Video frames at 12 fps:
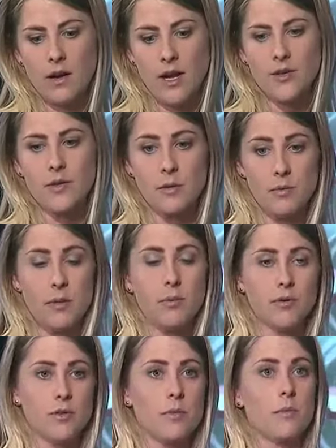country, the
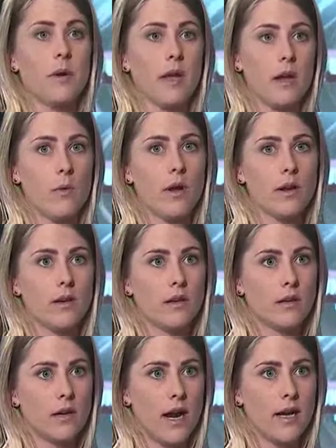people should be picking what
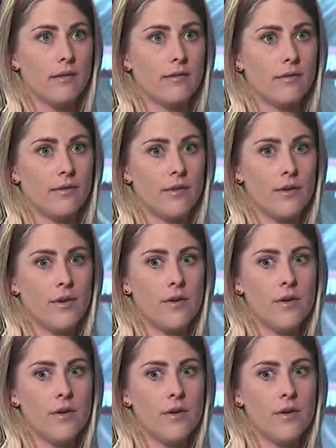kind of